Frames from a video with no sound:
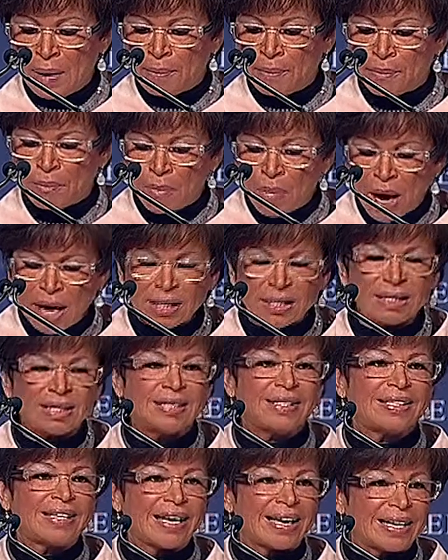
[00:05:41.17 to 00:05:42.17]

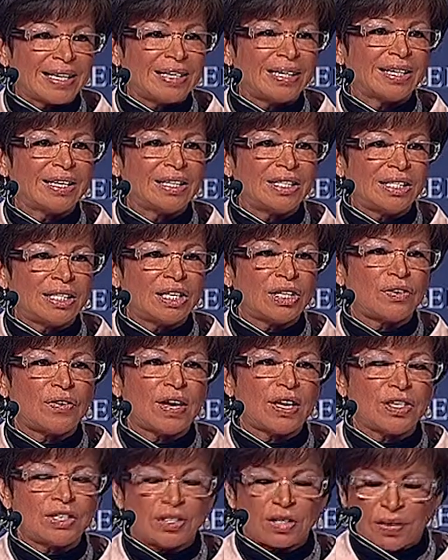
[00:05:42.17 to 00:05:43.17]
must take into
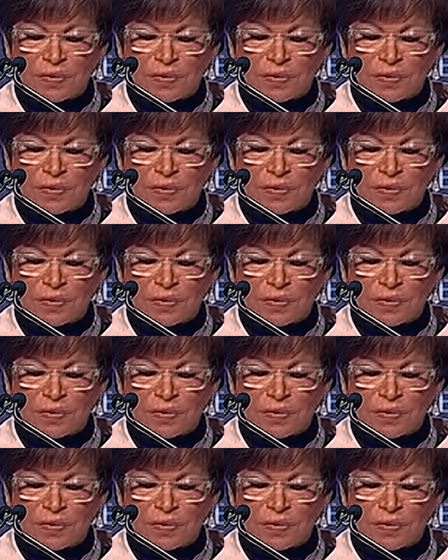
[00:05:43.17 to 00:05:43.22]
consideration